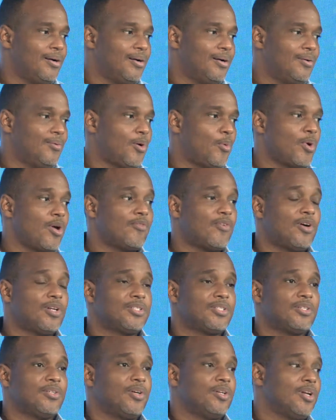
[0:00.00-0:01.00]
What we have
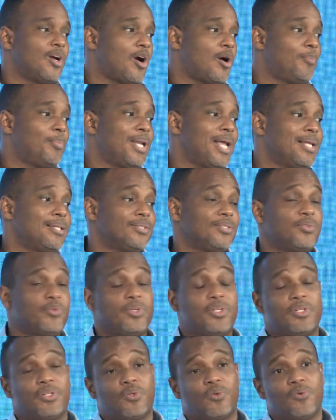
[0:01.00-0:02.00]
also done, our plan to do
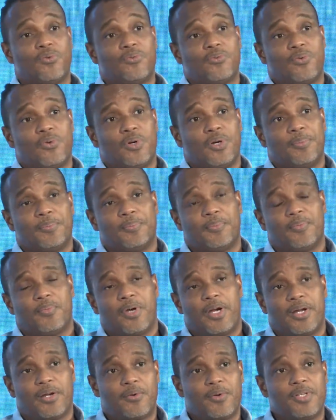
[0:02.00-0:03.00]
in Q4, we're
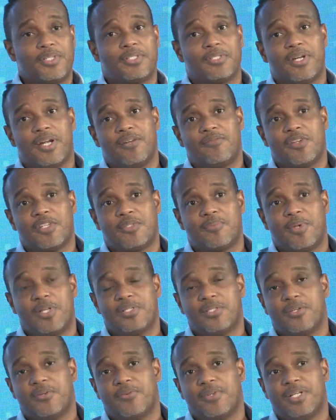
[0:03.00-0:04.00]
increasing our investment
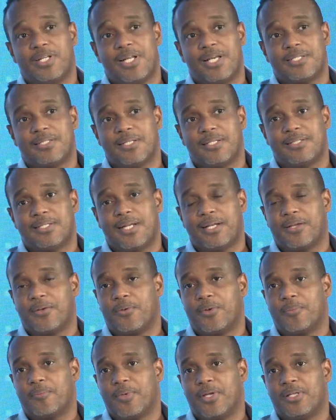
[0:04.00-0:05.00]
in real assets and
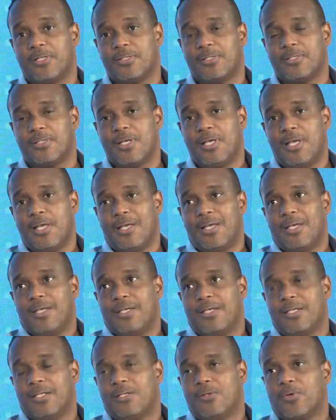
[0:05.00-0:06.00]
equipment.
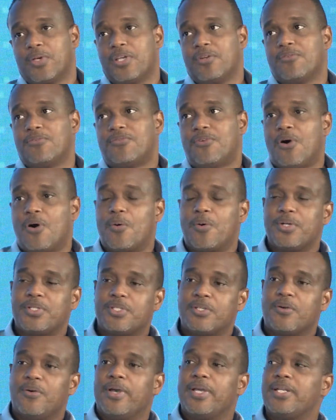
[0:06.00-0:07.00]
In looking forward to
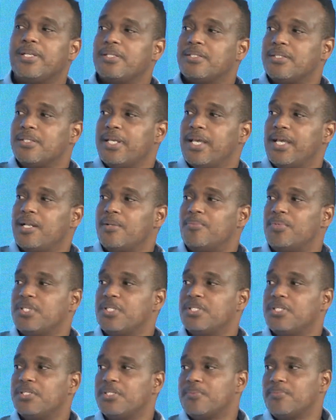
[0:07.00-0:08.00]
going into the
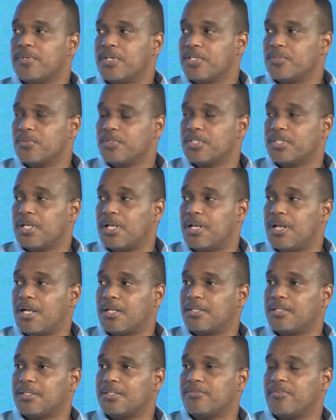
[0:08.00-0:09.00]
LPG space, which is
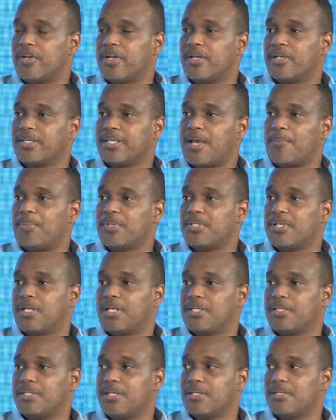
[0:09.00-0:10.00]
it's very capital
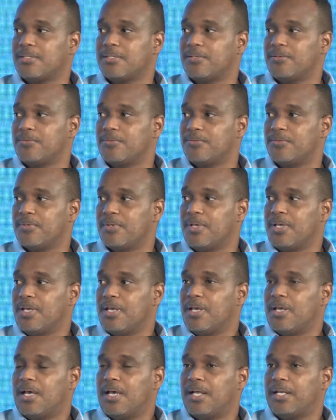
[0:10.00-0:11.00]
intensive
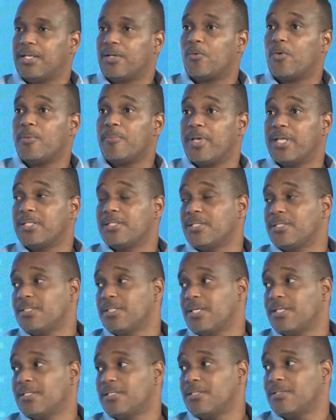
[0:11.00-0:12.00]
and equipment
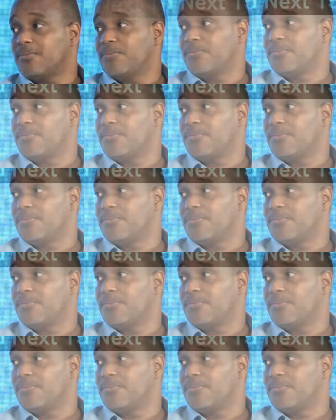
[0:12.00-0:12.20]
intensive,